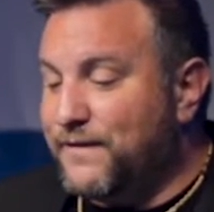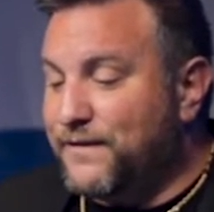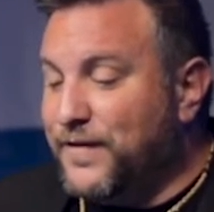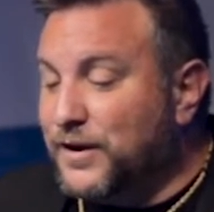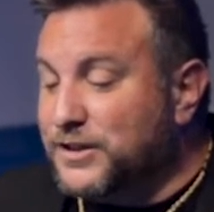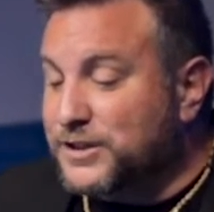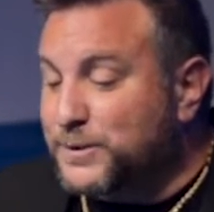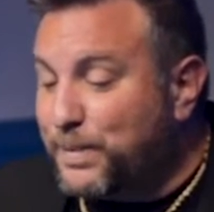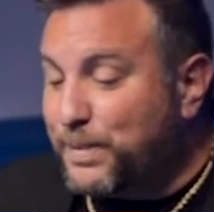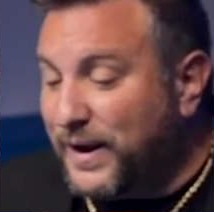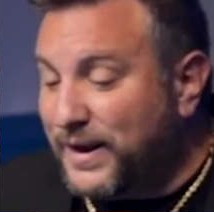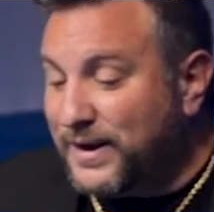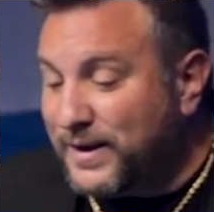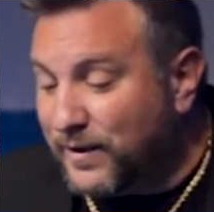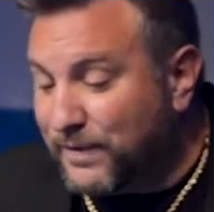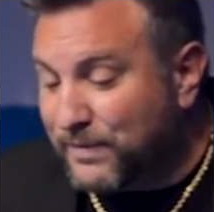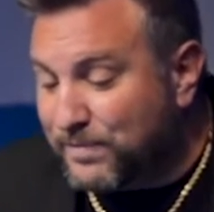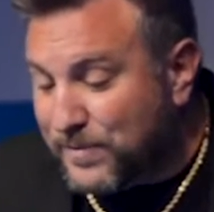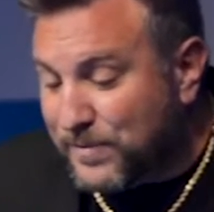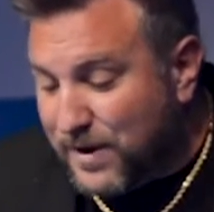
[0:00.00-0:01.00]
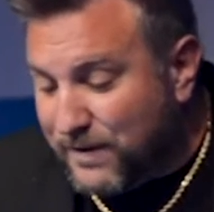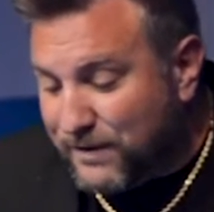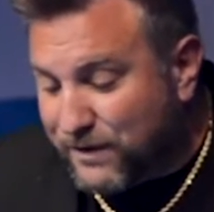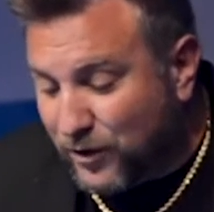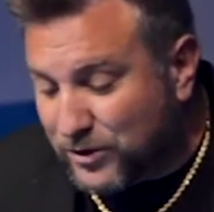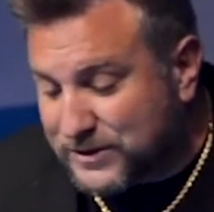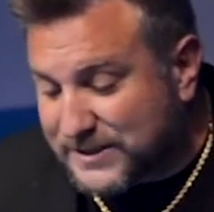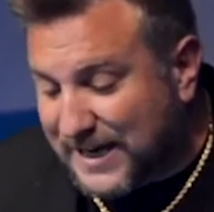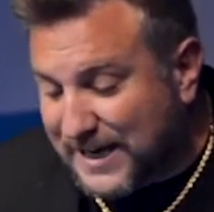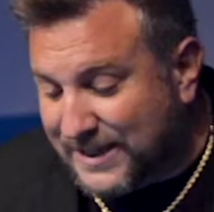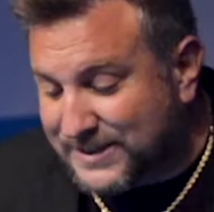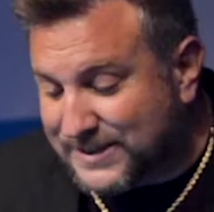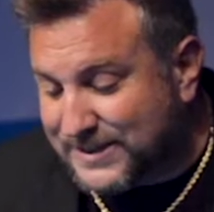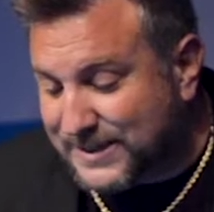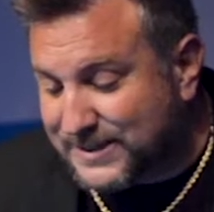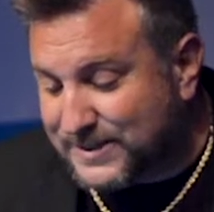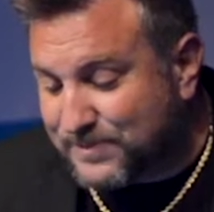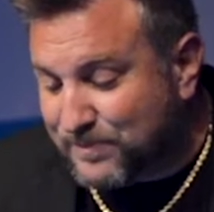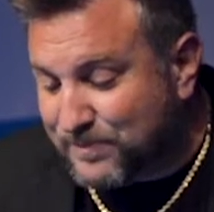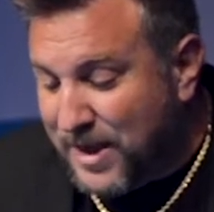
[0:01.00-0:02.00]
1 Peter 4:10
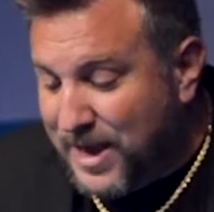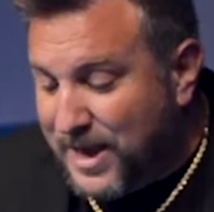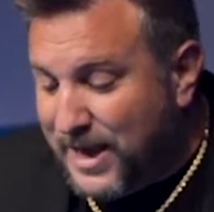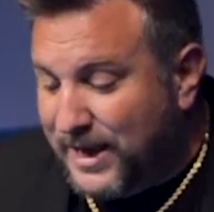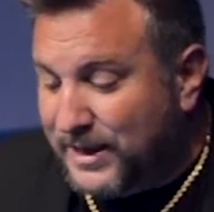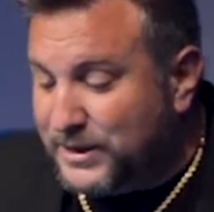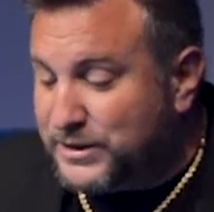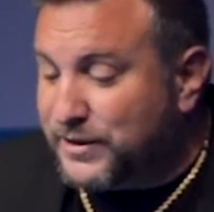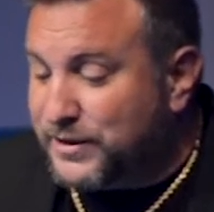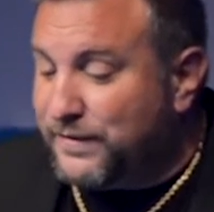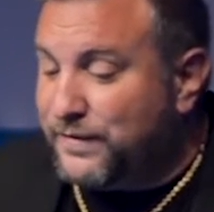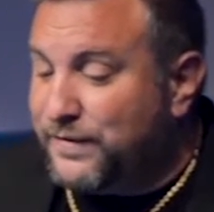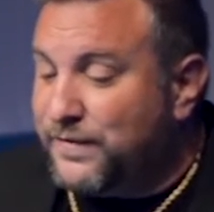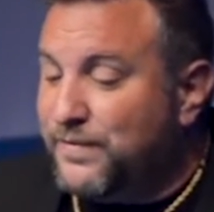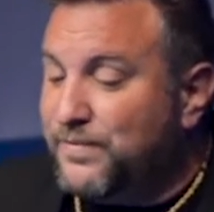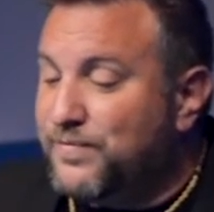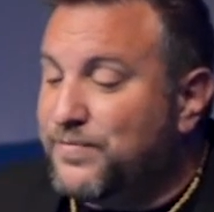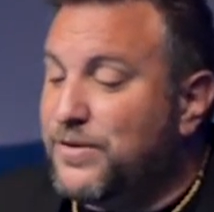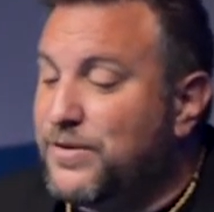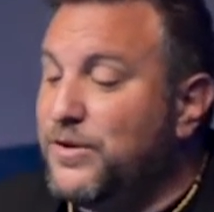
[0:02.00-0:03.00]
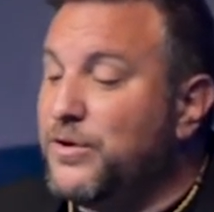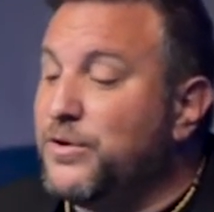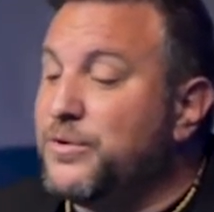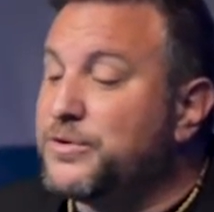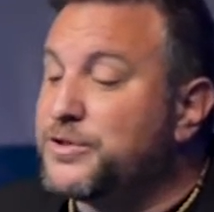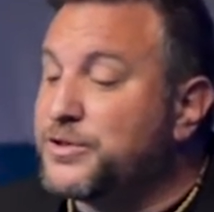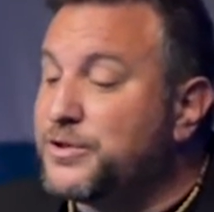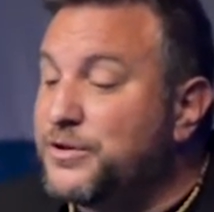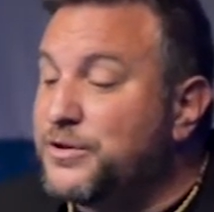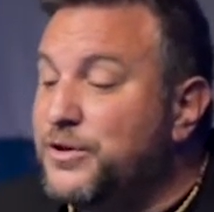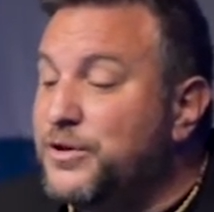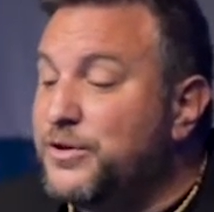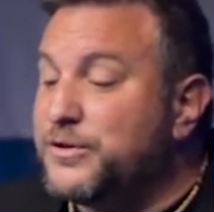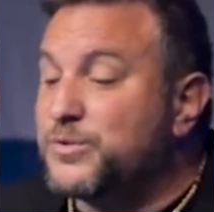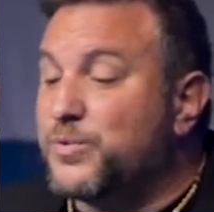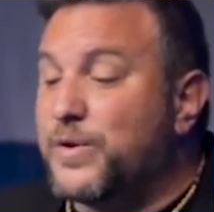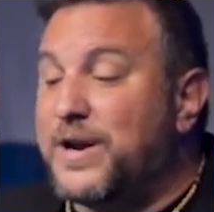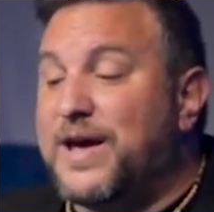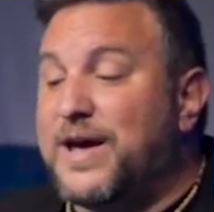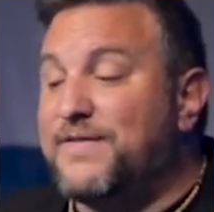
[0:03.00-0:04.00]
says, each of you should
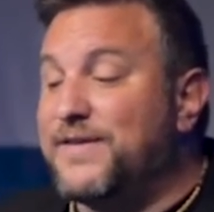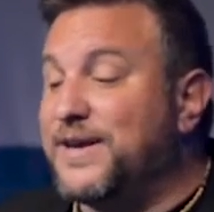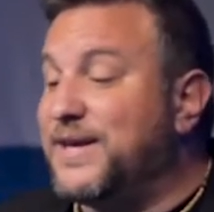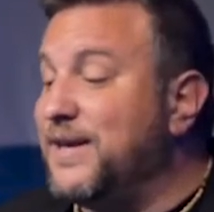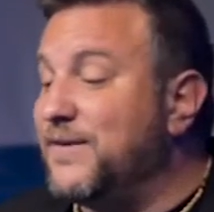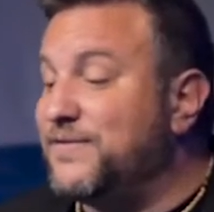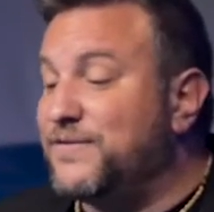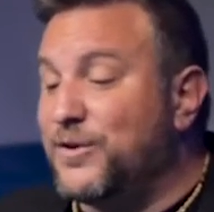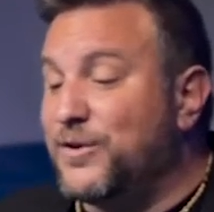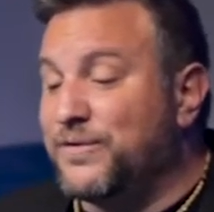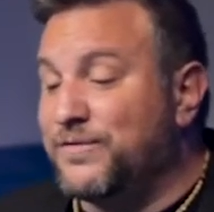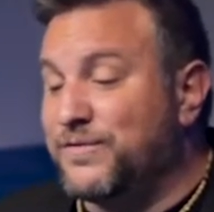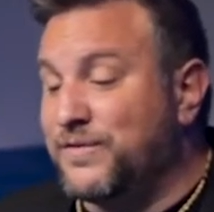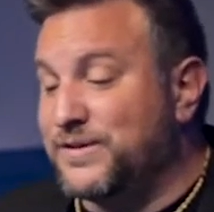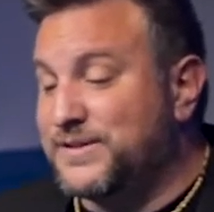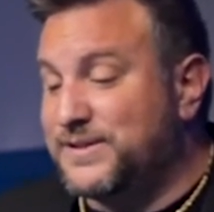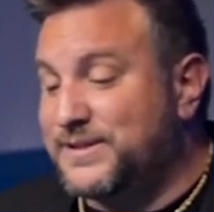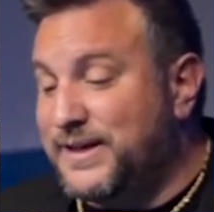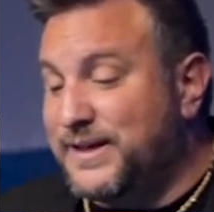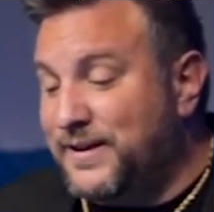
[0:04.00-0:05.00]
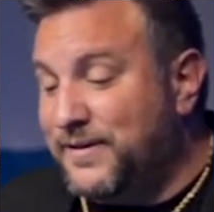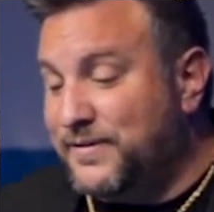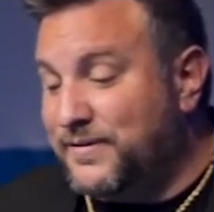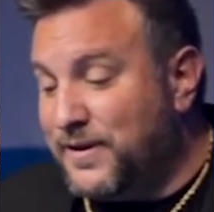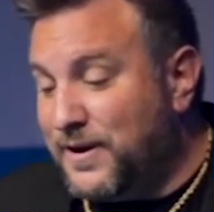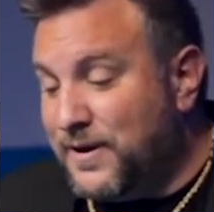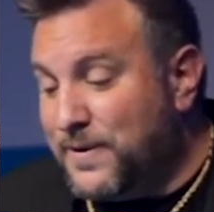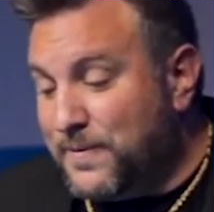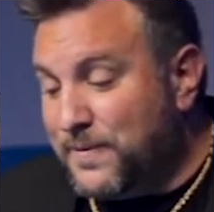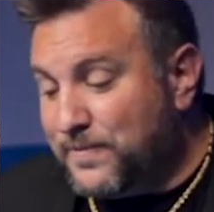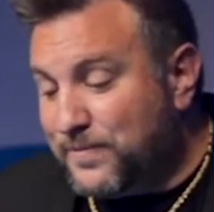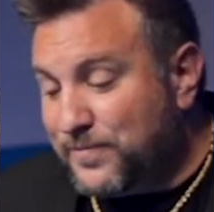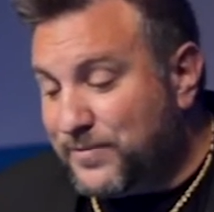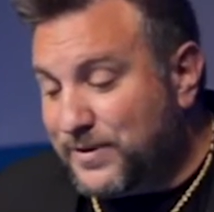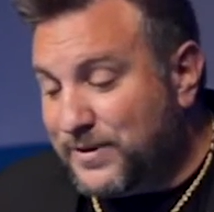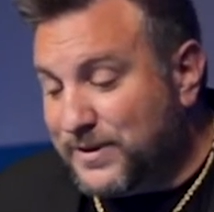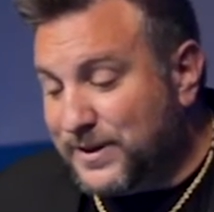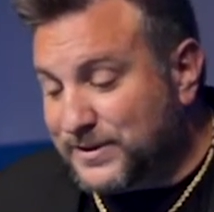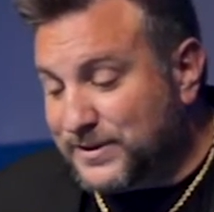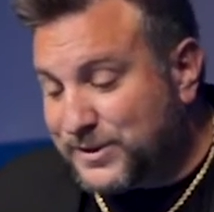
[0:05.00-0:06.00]
use whatever gift you have received
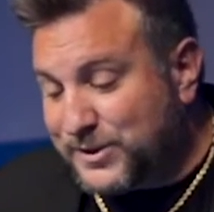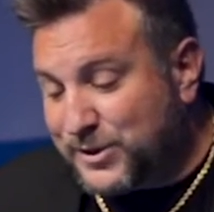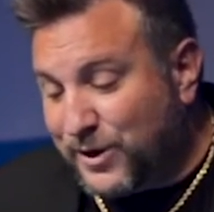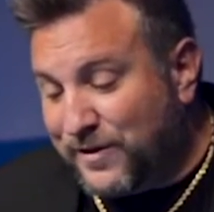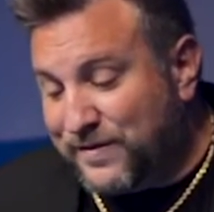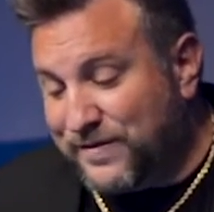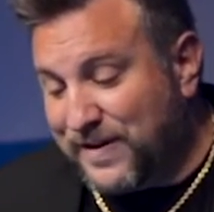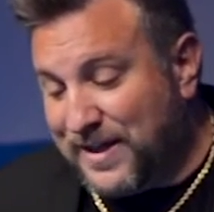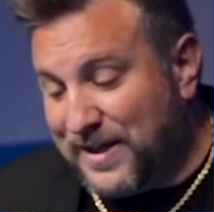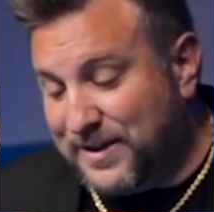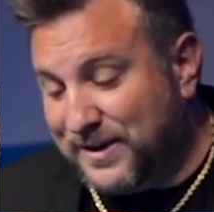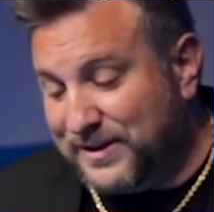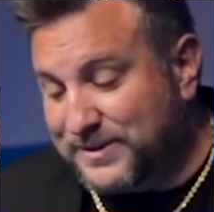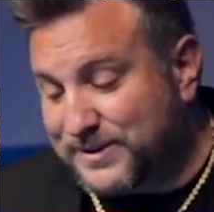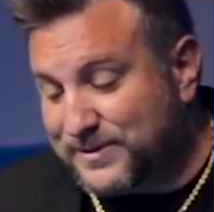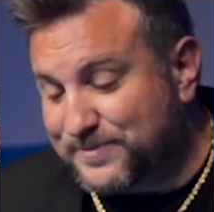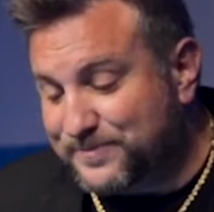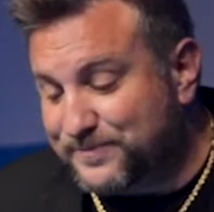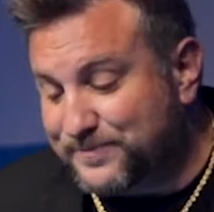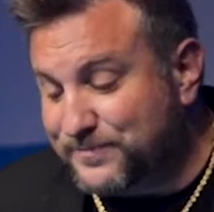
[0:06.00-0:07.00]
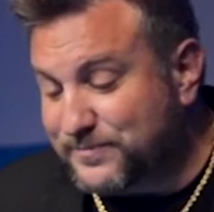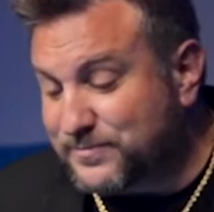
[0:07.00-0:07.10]
to serve others